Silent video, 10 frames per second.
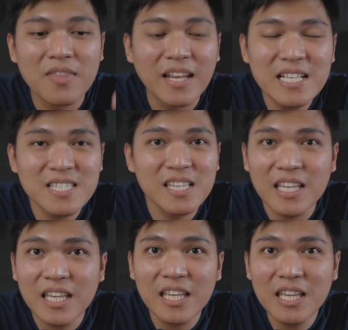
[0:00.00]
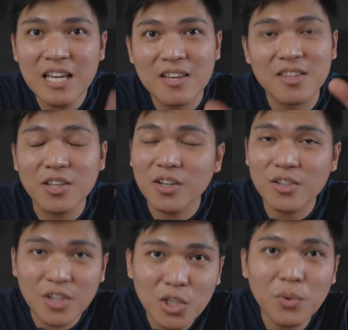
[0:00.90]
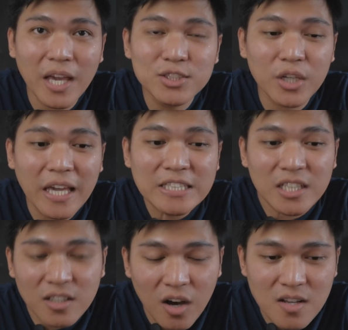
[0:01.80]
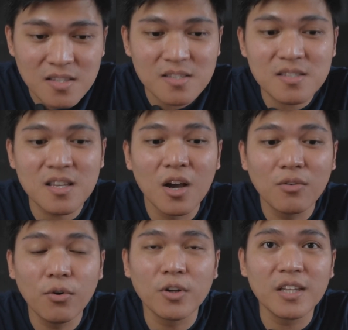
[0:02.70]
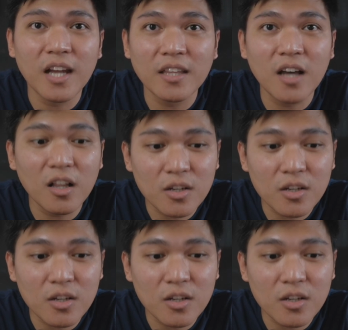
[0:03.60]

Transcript: The NetCE, the continuing education costs $49